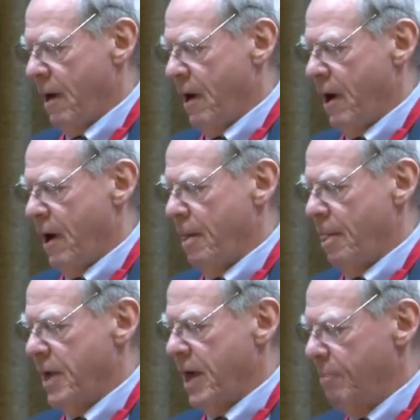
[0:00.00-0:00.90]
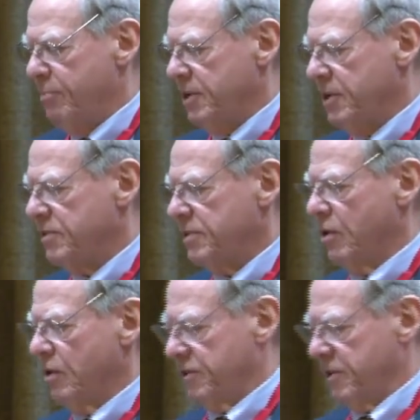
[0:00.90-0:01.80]
the absence
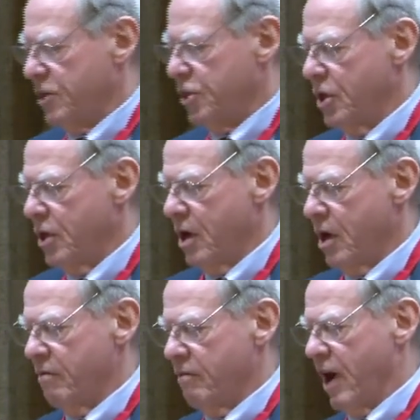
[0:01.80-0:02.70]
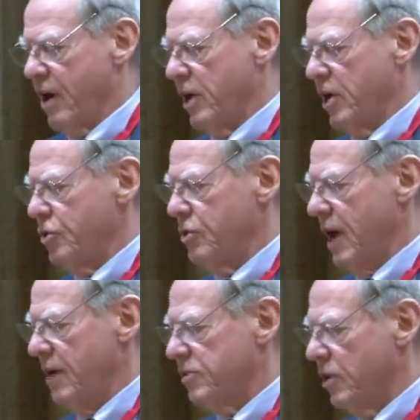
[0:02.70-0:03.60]
of such violation
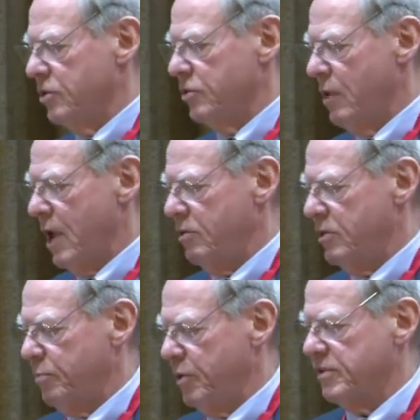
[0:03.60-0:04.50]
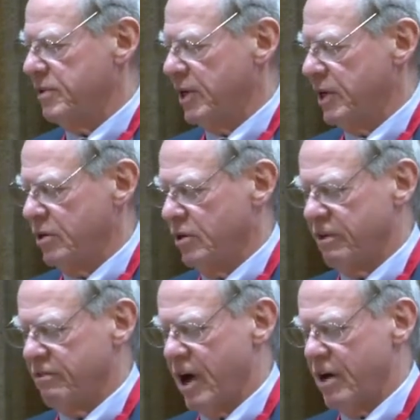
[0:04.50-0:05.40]
does not rule out the possibility of
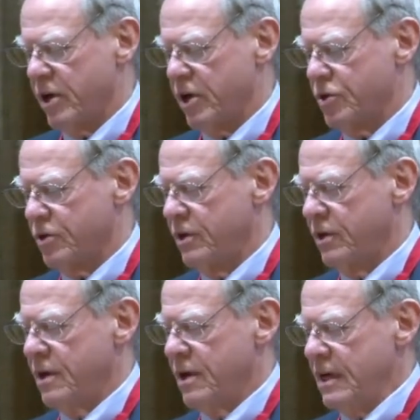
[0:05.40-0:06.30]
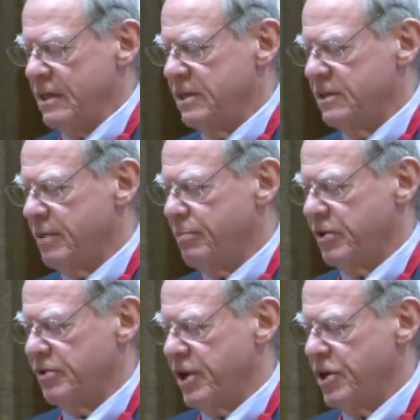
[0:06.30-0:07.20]
a violation, since a
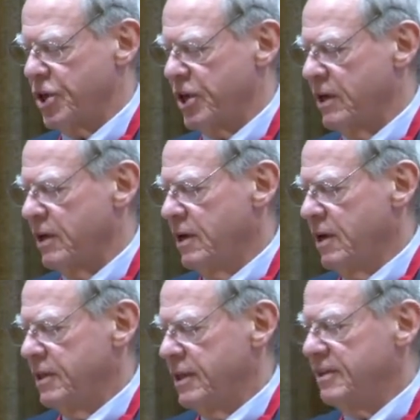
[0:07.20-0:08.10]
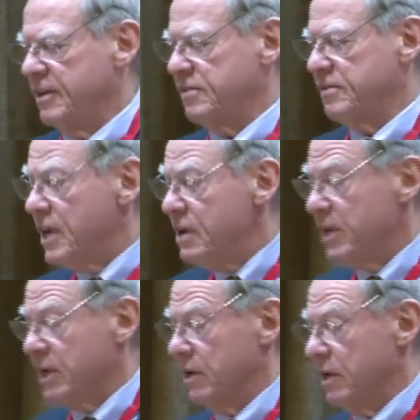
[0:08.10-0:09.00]
procedure that is
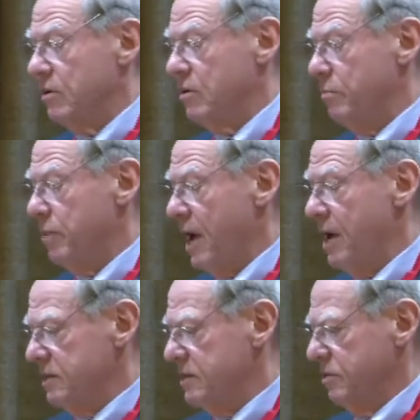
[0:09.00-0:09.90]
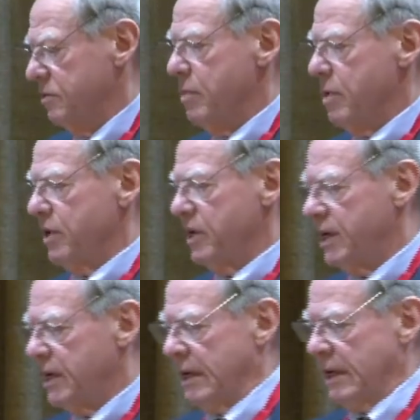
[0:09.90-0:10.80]
seemingly in compliance, you remember that,